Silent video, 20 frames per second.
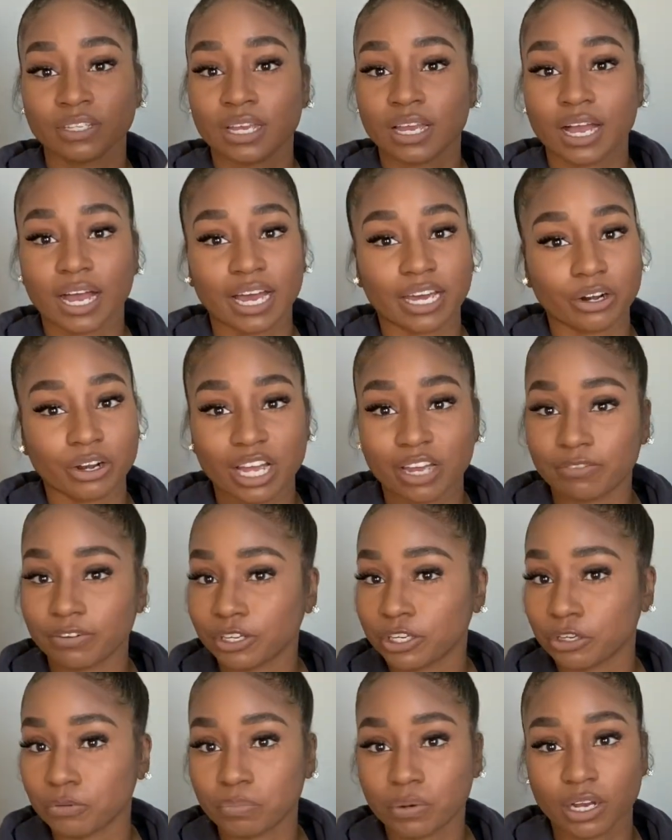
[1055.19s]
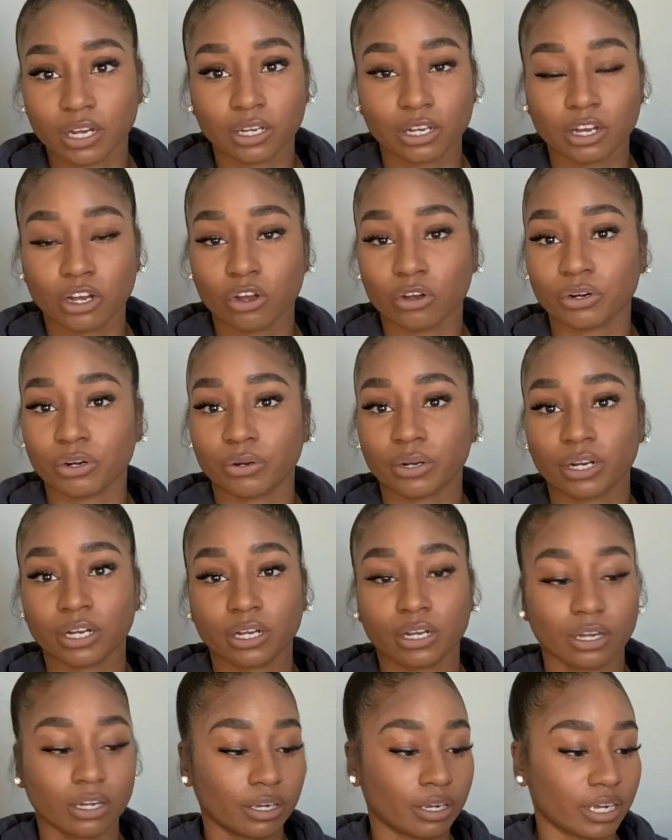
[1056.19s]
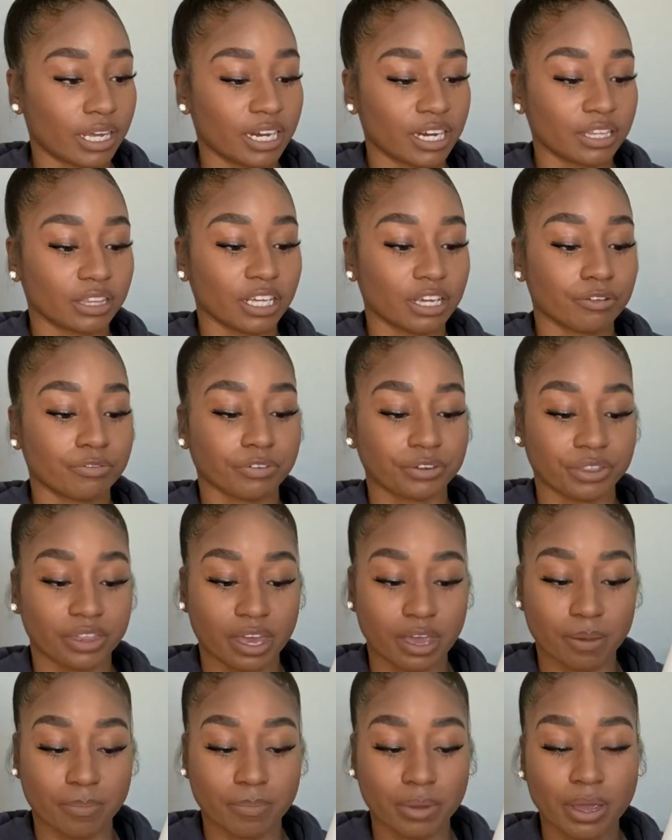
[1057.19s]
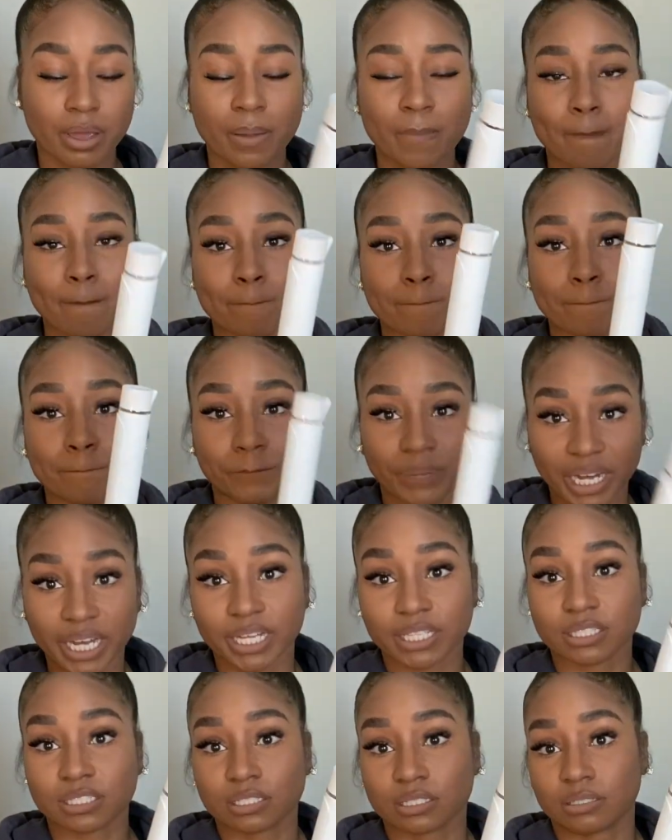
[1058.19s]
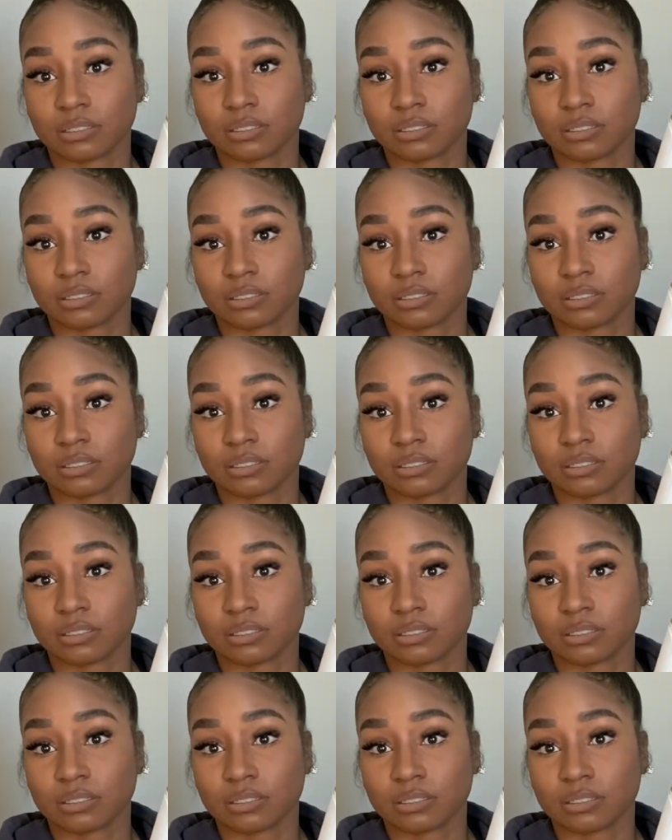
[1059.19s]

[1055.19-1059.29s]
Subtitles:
I don't have a coupon code or anything for them, but